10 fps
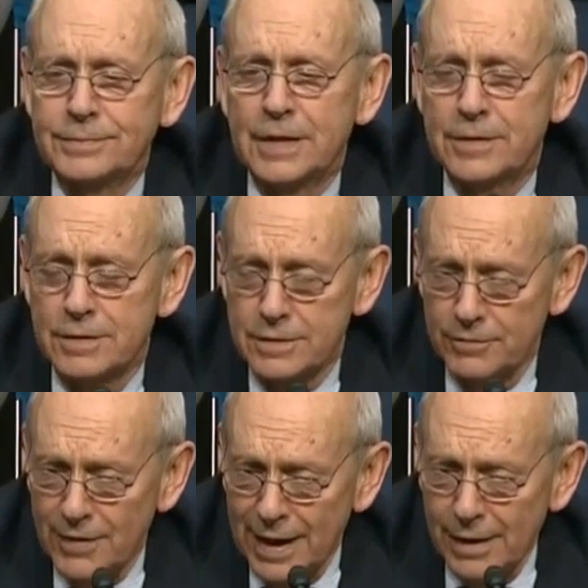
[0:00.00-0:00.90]
the
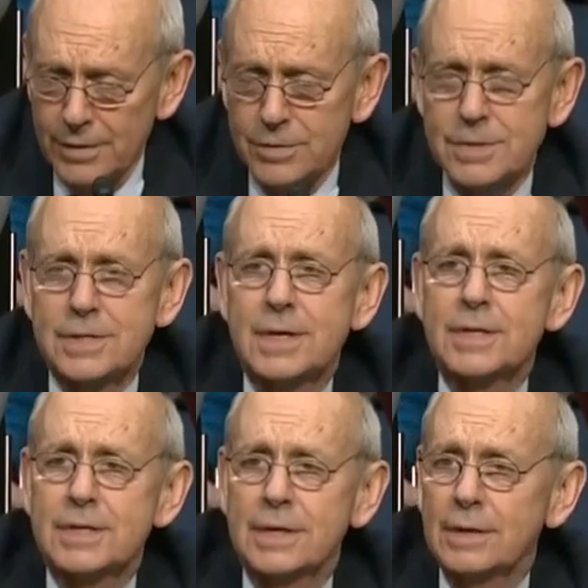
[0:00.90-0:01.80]
values, as I
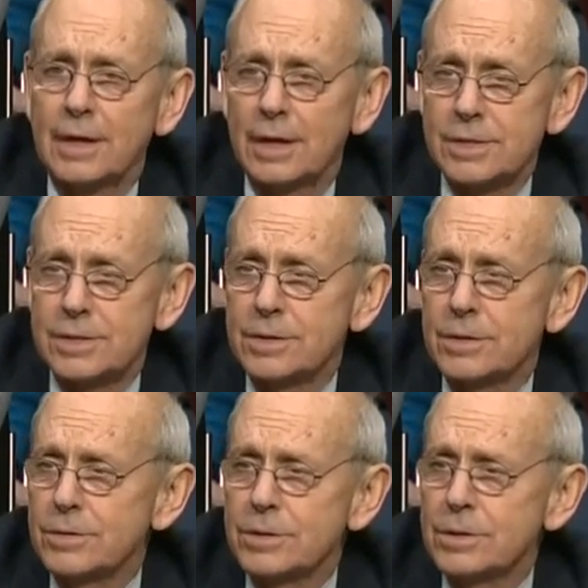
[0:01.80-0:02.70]
say in the
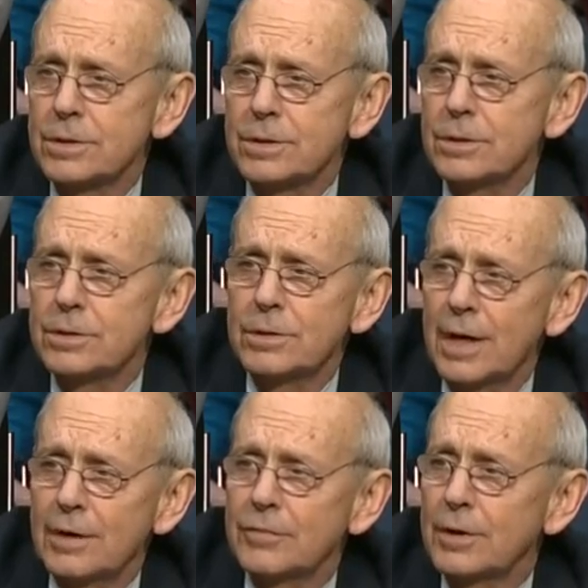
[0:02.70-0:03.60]
Constitution, you
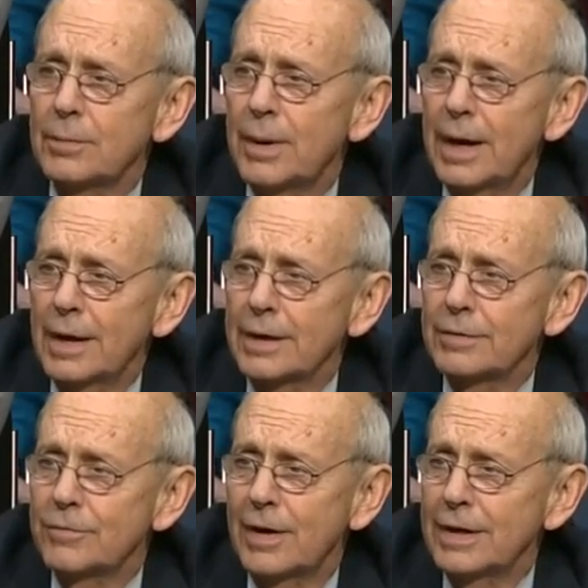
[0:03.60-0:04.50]
have to go back
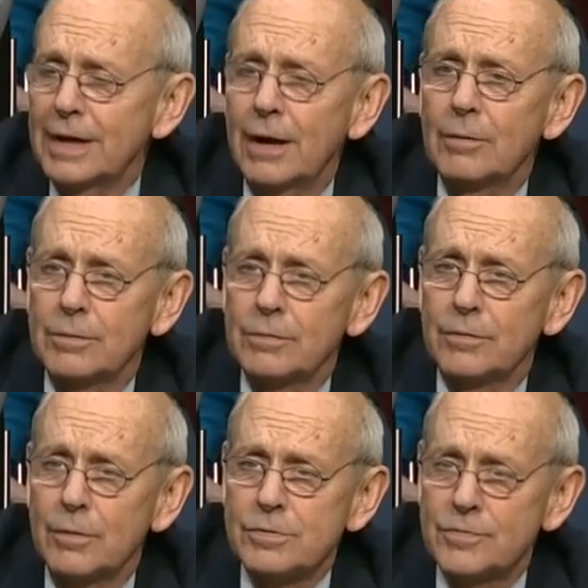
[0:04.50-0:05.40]
and find out
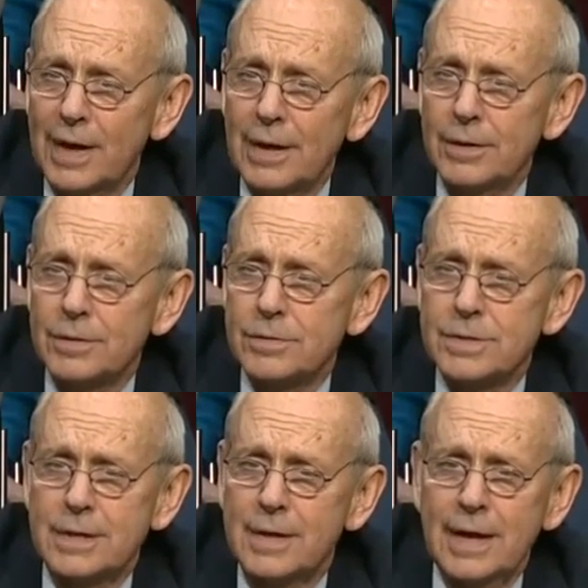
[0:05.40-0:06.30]
those values.
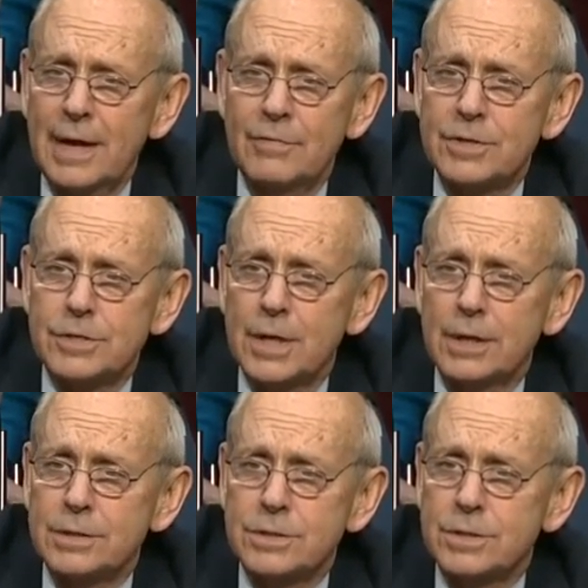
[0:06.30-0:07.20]
They haven't
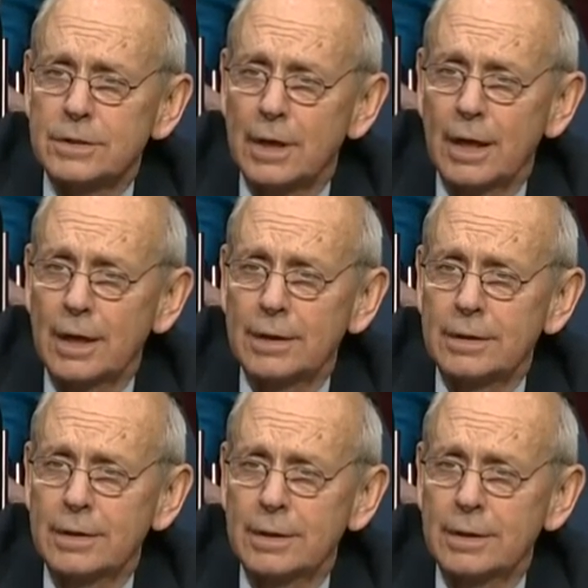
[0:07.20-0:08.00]
changed a lot.